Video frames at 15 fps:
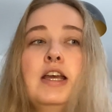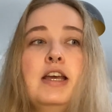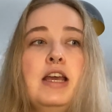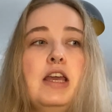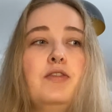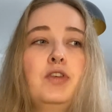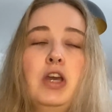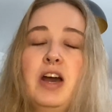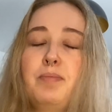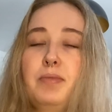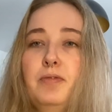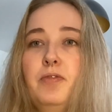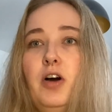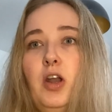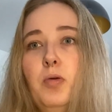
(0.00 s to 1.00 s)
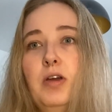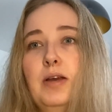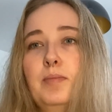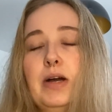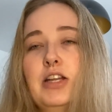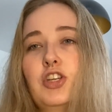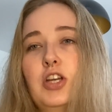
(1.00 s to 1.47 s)
If you have been following
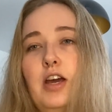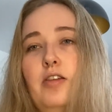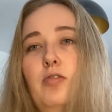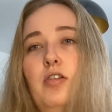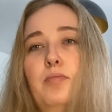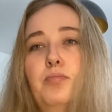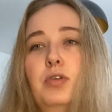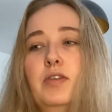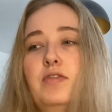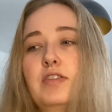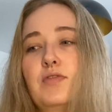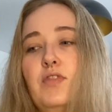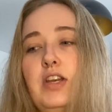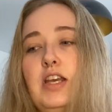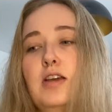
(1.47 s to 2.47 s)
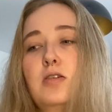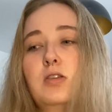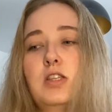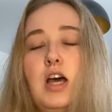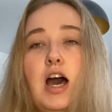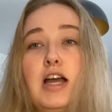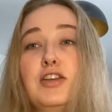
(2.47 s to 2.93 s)
my channel and previous videos,
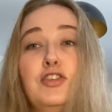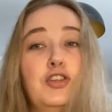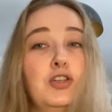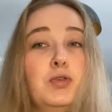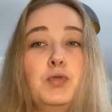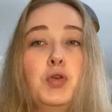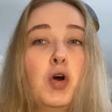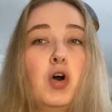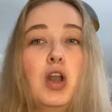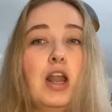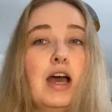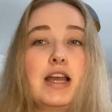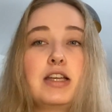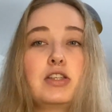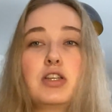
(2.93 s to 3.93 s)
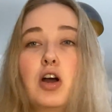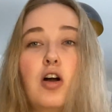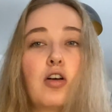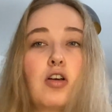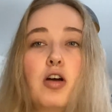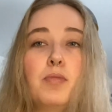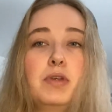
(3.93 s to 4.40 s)
I do not like
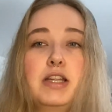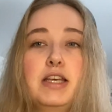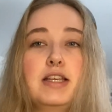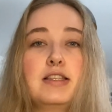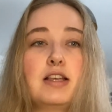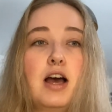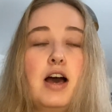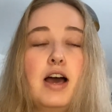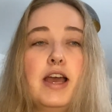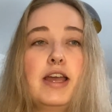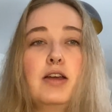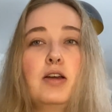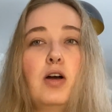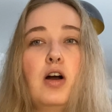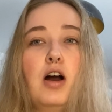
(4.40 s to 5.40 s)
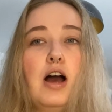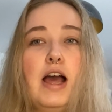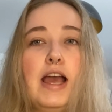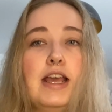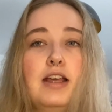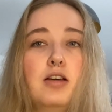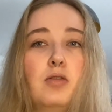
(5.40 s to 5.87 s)
dark comedies. I
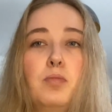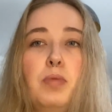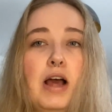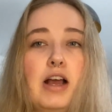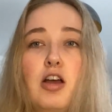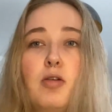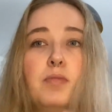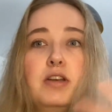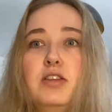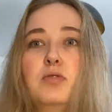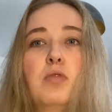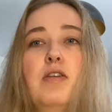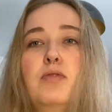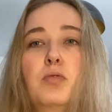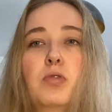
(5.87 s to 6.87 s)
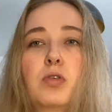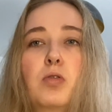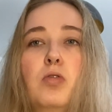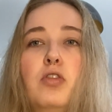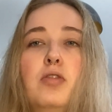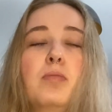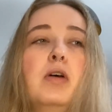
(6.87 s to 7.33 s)
hate, or black comedies, or whatever you want to
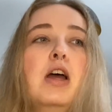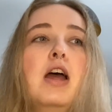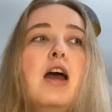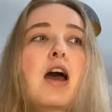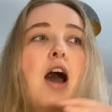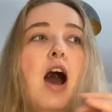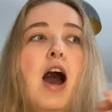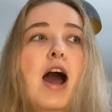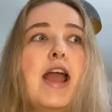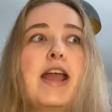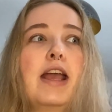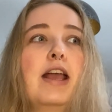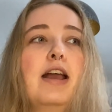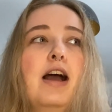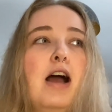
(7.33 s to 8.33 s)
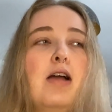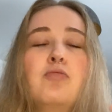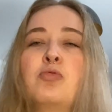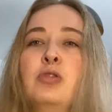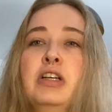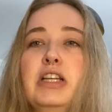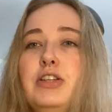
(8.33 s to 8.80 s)
call them. I
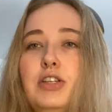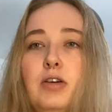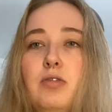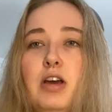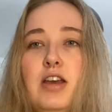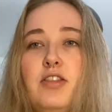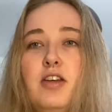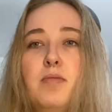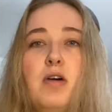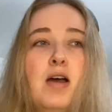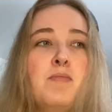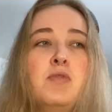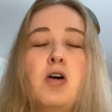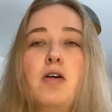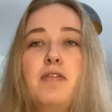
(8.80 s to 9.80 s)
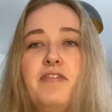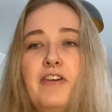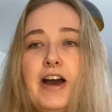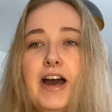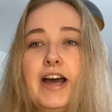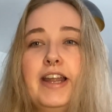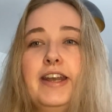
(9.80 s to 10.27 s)
really don't like them. I'm not a
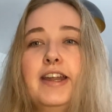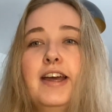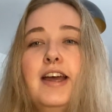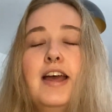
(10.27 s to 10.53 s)
fan.